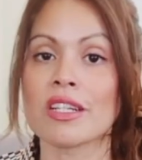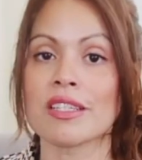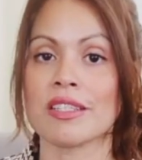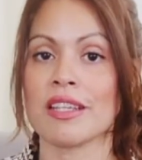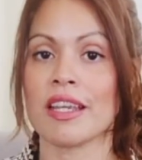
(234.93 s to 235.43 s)
does
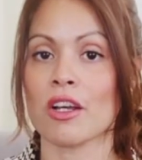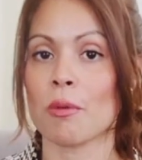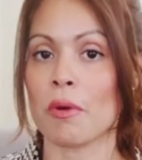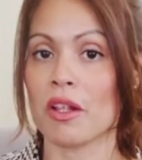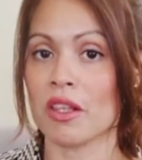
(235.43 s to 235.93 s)
take
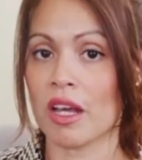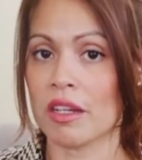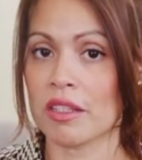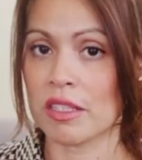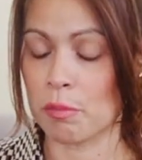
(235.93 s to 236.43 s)
up a lot
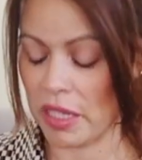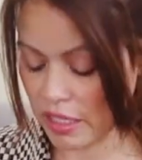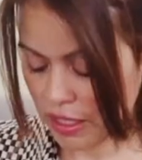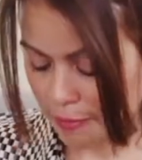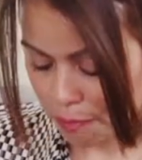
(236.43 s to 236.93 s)
of the
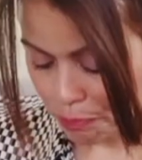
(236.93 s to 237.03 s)
space.